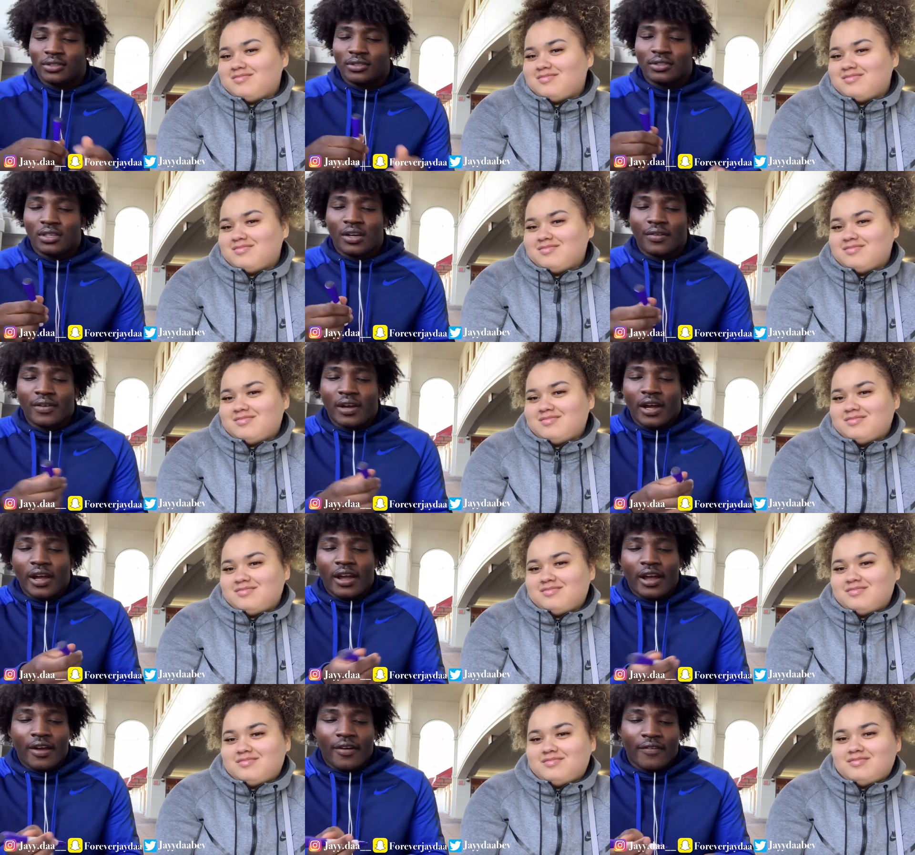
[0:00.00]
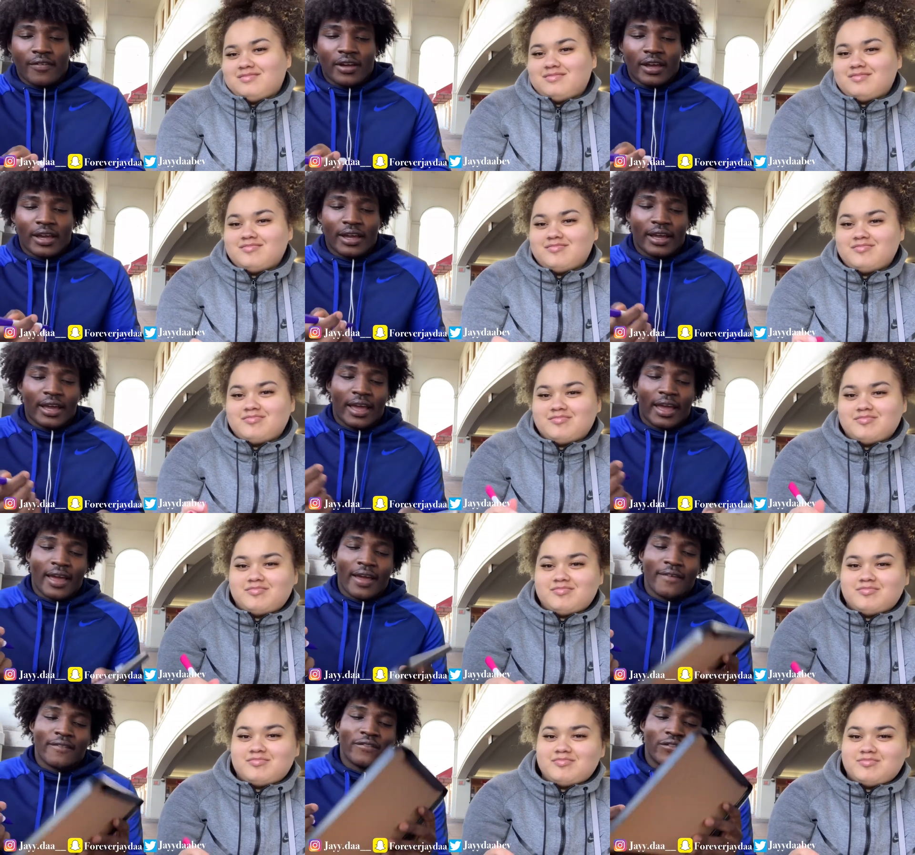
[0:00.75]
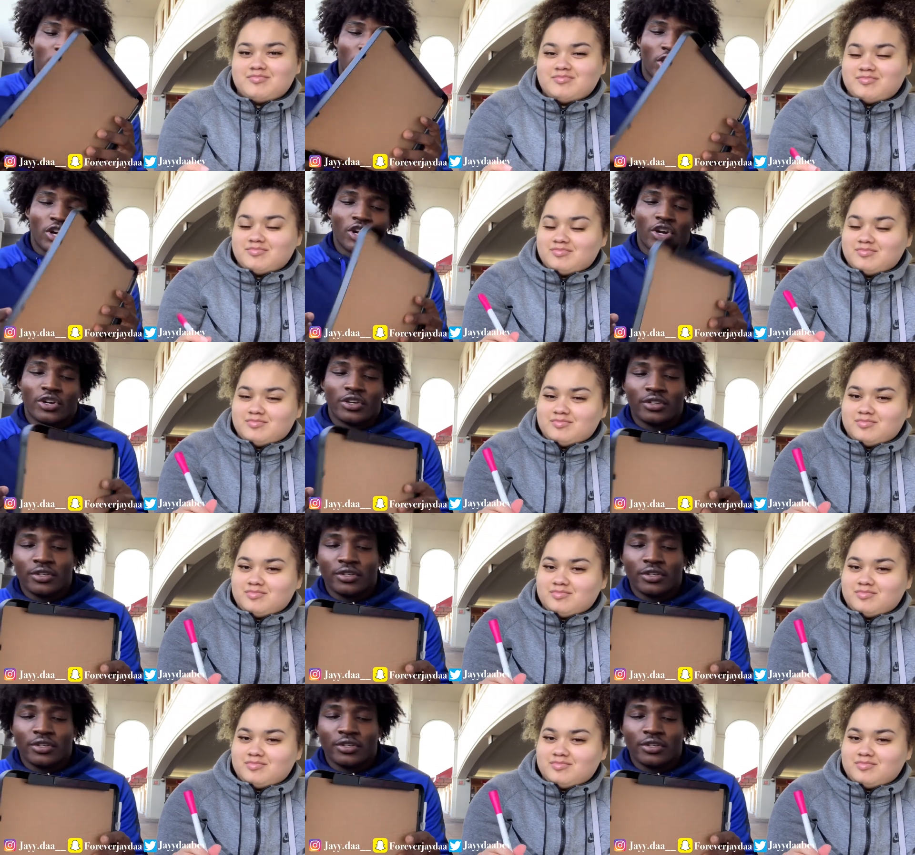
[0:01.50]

Speaker 1: Never have I ever